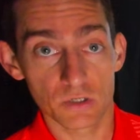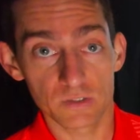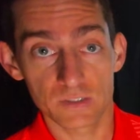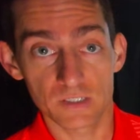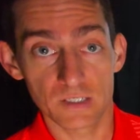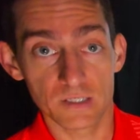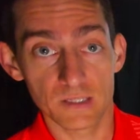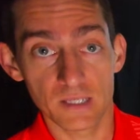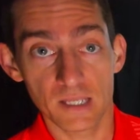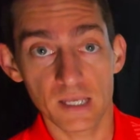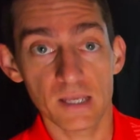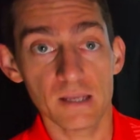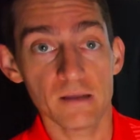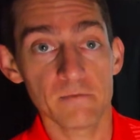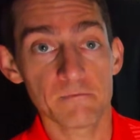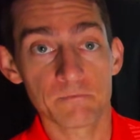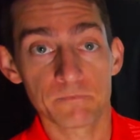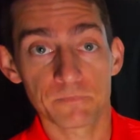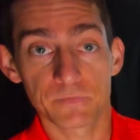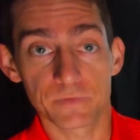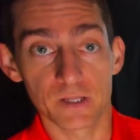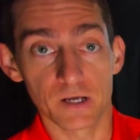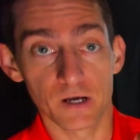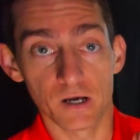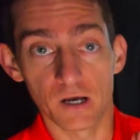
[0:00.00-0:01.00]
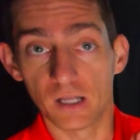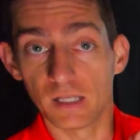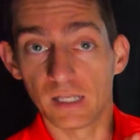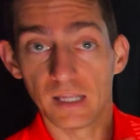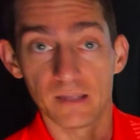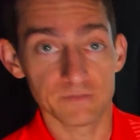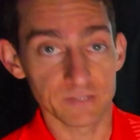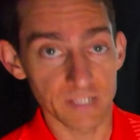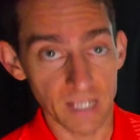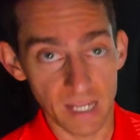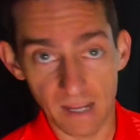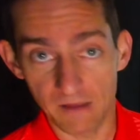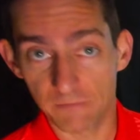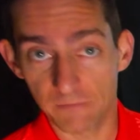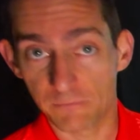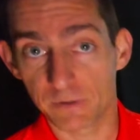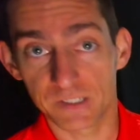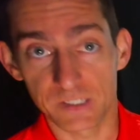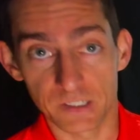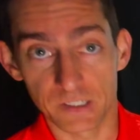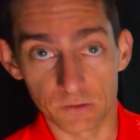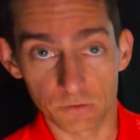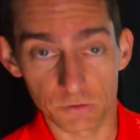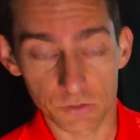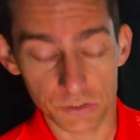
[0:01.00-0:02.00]
shots in there. I left every
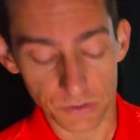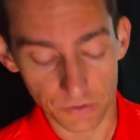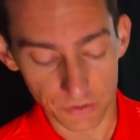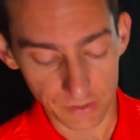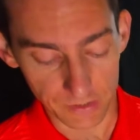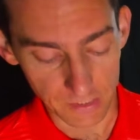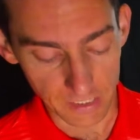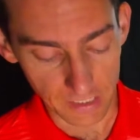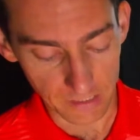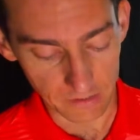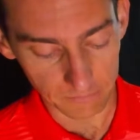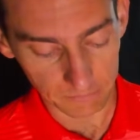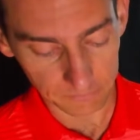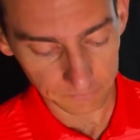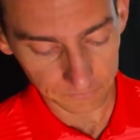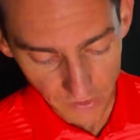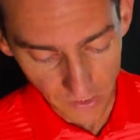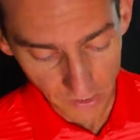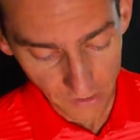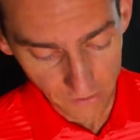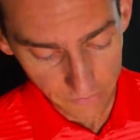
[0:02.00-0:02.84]
single shot in there. So